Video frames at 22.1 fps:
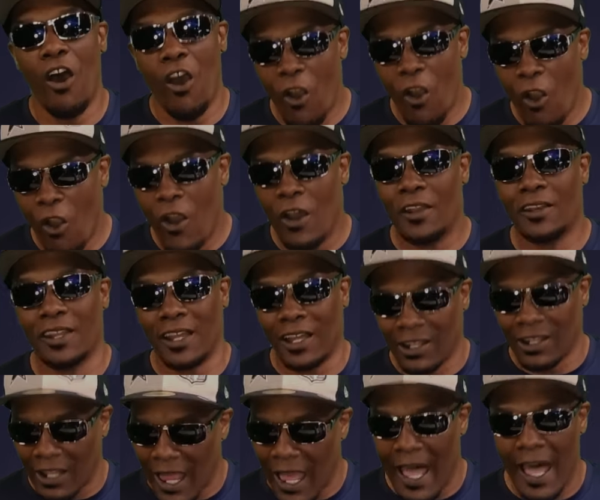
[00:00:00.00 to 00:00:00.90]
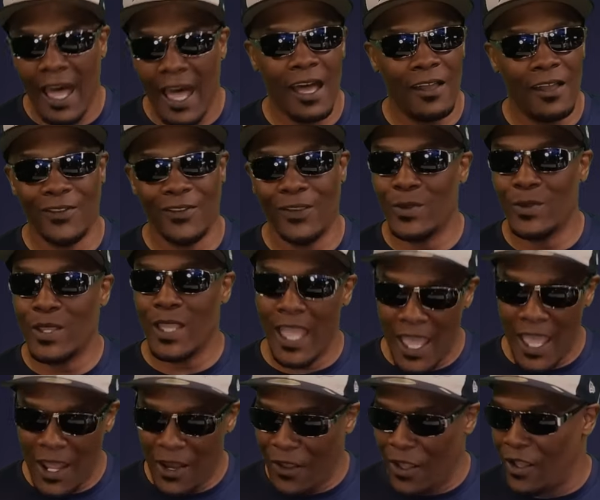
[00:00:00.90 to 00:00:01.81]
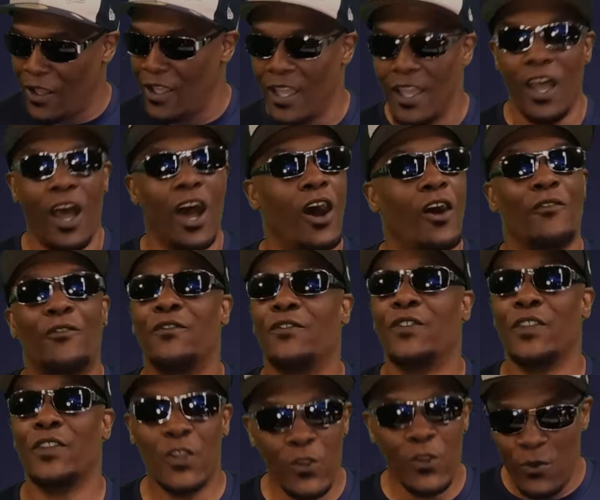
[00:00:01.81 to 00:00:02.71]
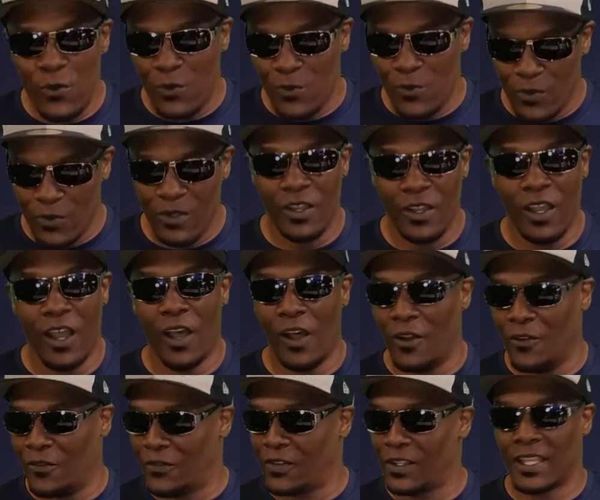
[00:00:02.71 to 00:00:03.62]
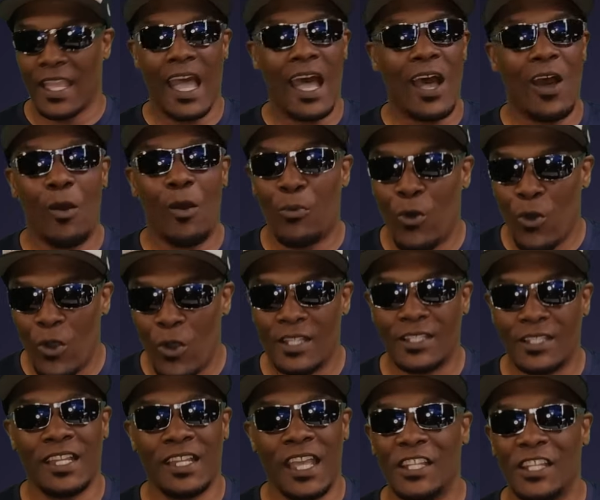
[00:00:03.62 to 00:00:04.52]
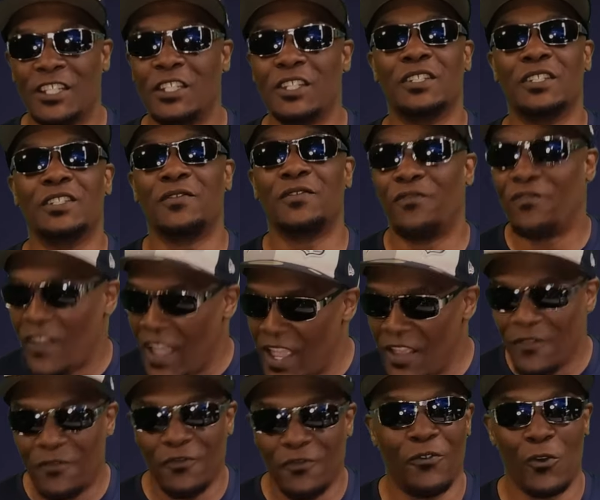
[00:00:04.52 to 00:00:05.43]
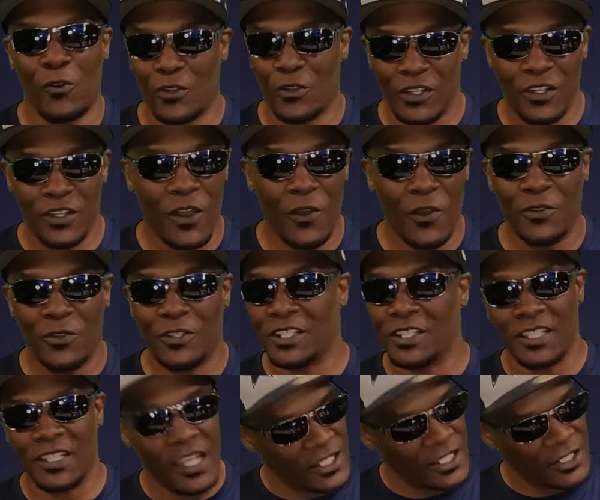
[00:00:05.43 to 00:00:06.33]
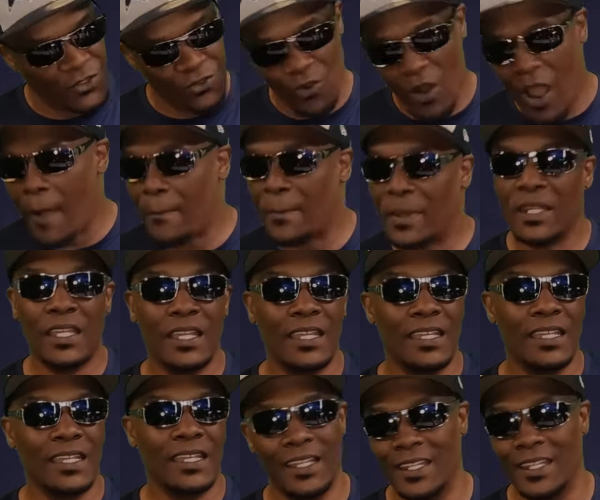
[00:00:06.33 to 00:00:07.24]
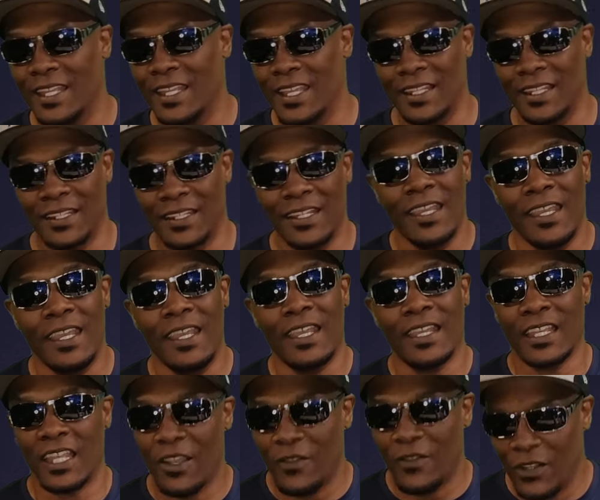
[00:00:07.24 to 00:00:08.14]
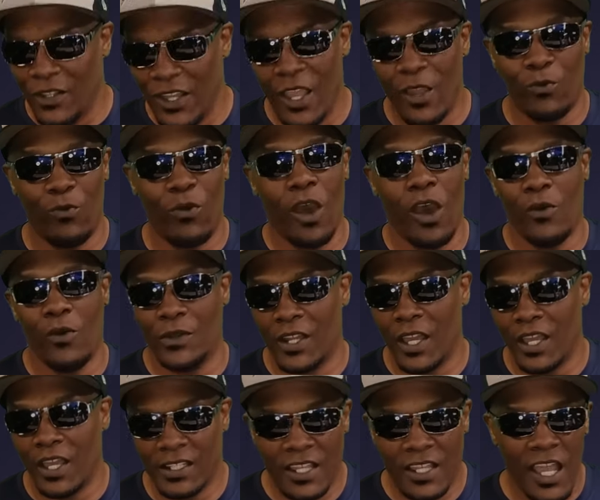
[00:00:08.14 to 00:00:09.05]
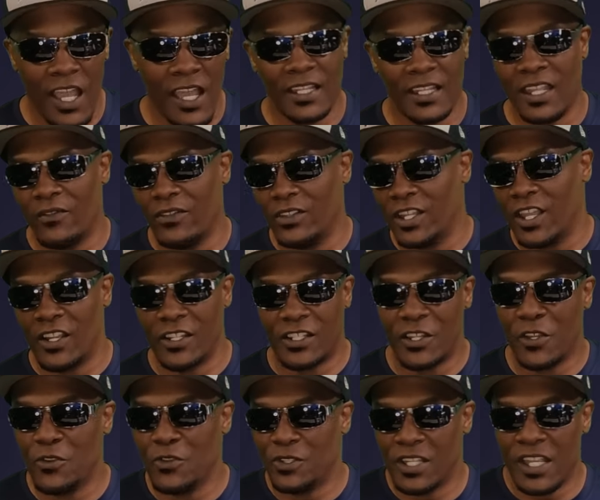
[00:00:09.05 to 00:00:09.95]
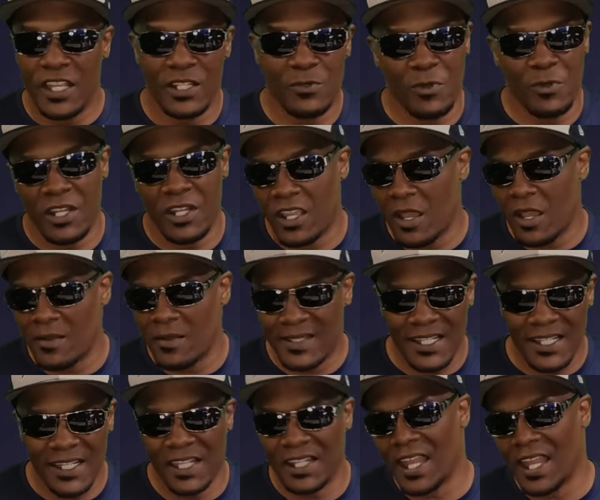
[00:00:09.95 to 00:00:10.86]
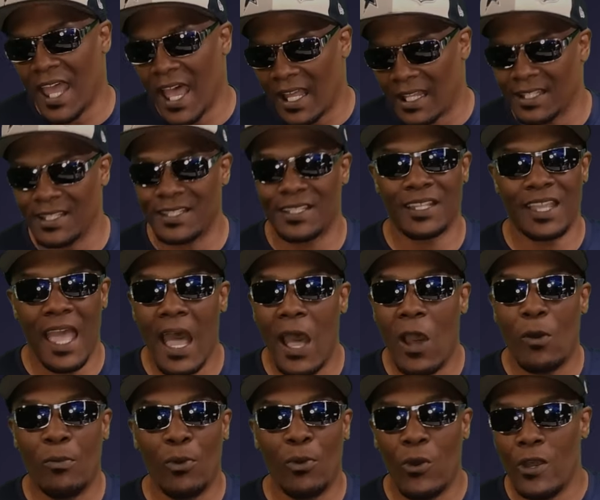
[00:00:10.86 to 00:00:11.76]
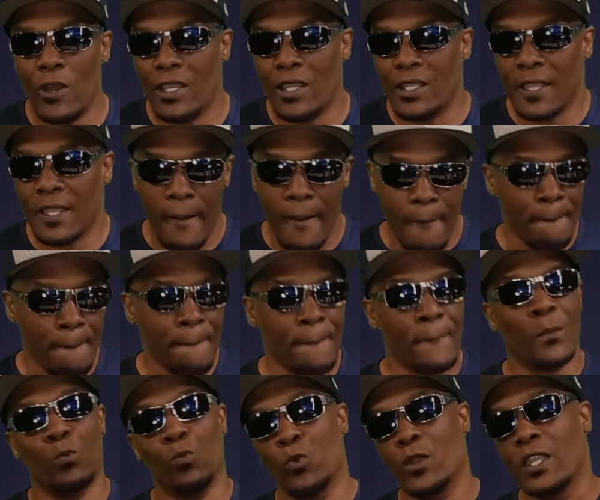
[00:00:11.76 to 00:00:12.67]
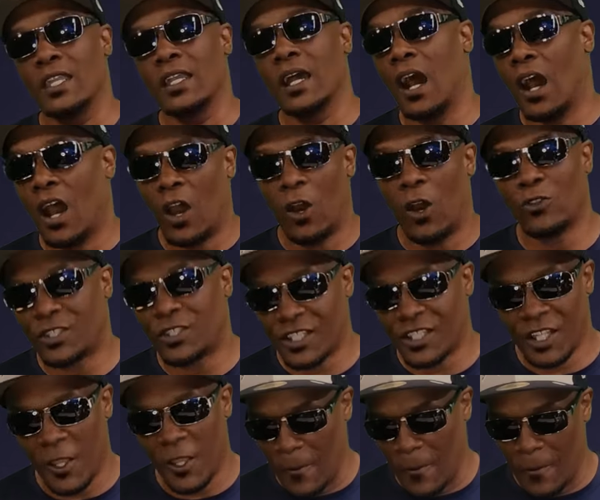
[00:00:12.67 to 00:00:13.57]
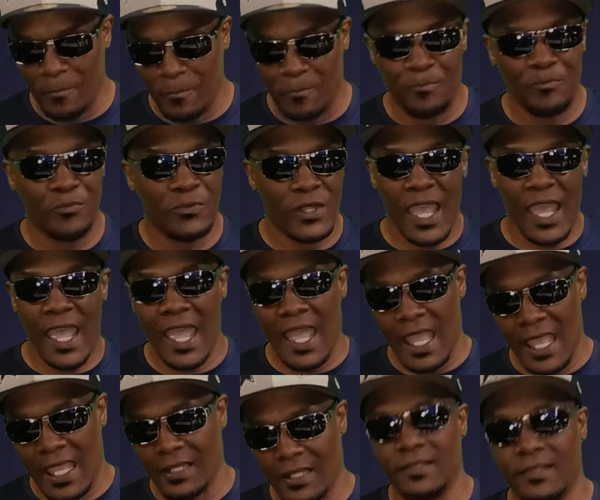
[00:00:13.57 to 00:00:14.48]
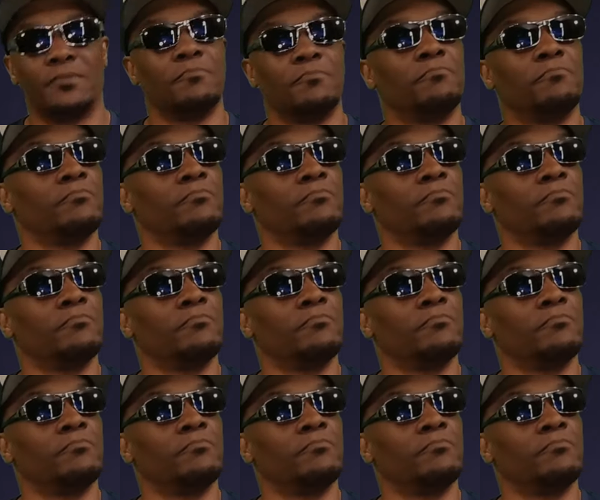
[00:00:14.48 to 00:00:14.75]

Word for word: on a live and we had a, a few of Cowboys Nation's faithful, you know, just dropping in and giving their raw and uncut, giving their two cents when it comes to the Dallas Cowboys. We also had